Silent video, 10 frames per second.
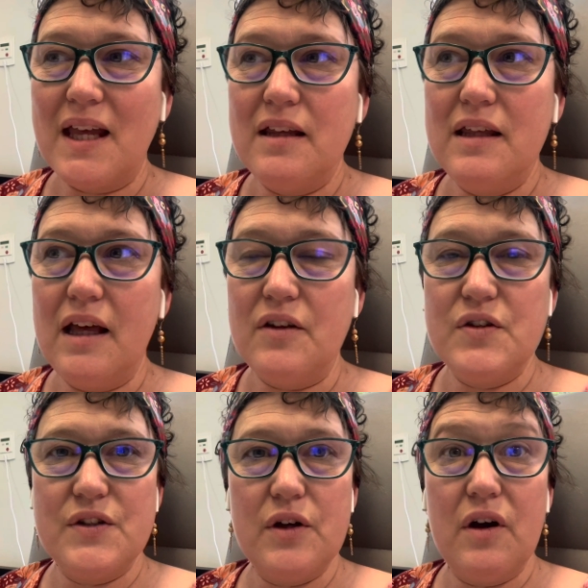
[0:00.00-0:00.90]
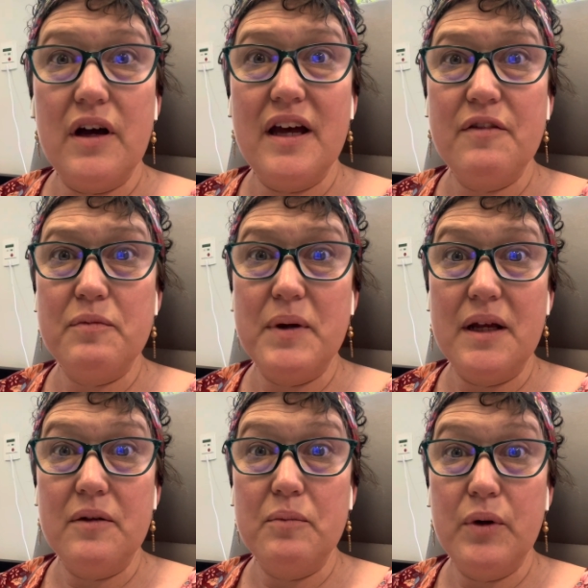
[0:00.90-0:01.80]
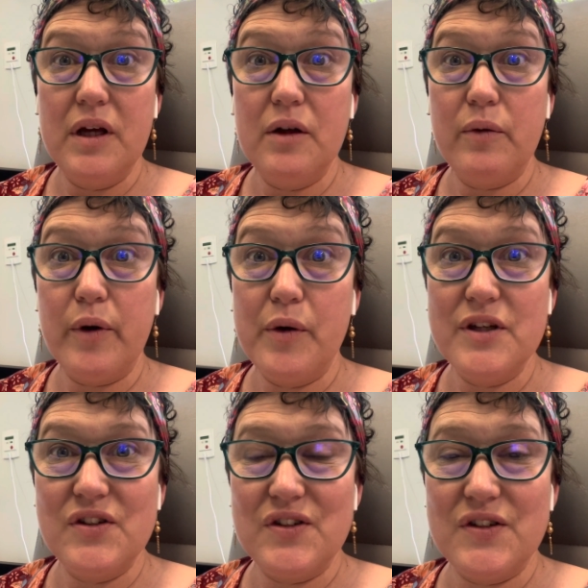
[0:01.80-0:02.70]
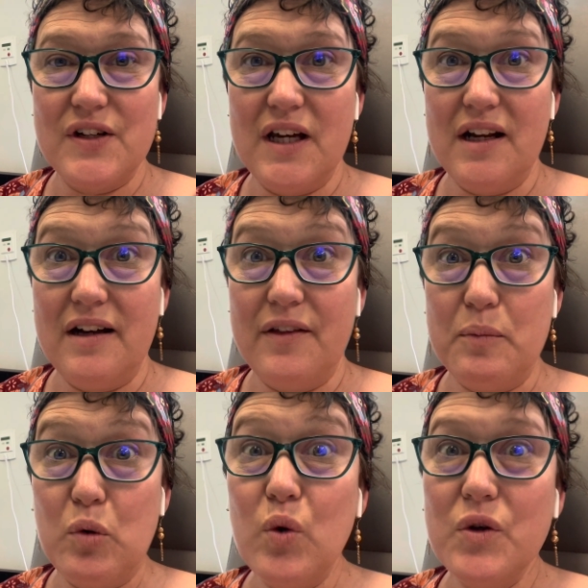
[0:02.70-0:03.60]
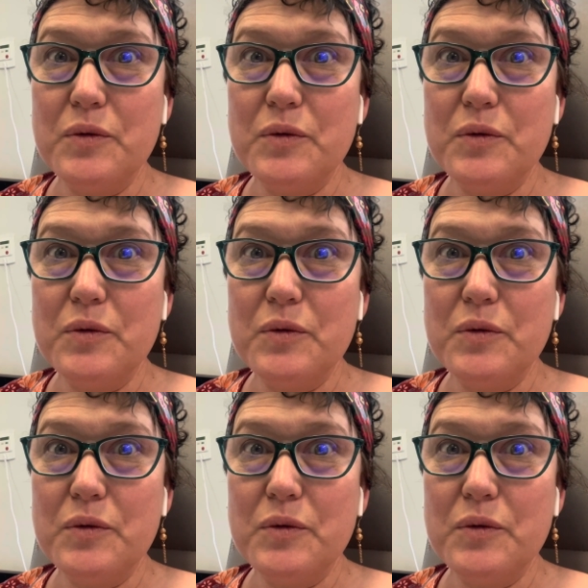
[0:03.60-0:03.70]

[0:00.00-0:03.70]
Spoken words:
Yes, so I have been putting in requests to get another porta